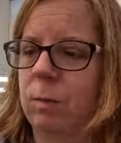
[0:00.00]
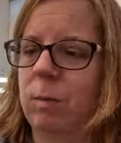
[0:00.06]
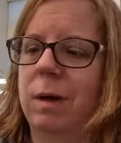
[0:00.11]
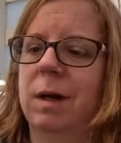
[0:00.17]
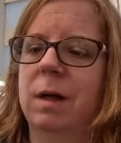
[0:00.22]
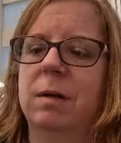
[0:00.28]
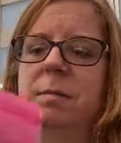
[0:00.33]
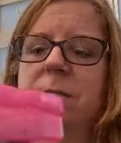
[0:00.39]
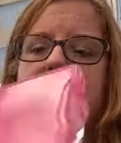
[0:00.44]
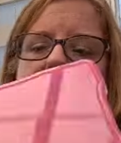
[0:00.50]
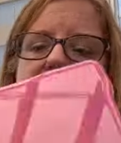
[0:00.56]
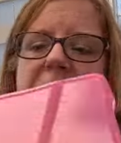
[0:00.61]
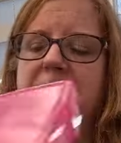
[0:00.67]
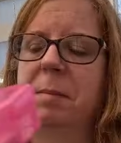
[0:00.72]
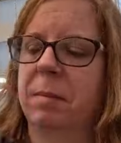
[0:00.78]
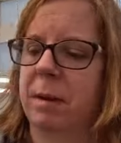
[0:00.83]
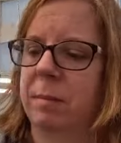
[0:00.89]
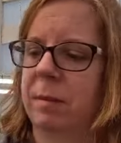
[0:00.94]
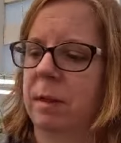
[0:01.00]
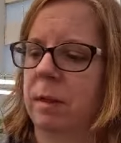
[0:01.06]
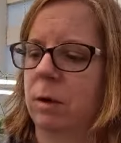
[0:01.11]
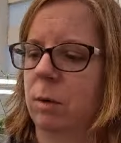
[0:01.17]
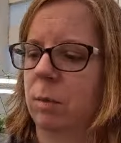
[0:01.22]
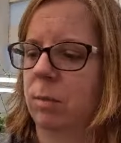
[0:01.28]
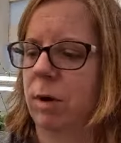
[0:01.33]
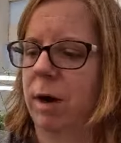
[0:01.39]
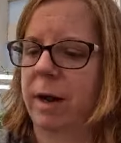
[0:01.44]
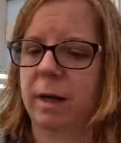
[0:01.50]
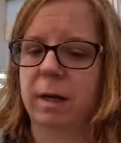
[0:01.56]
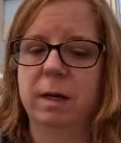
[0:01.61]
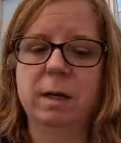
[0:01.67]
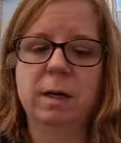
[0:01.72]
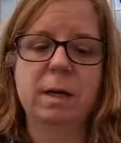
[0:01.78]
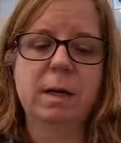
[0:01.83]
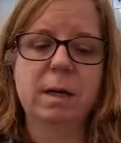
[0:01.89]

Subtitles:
Well, that might be a little bright.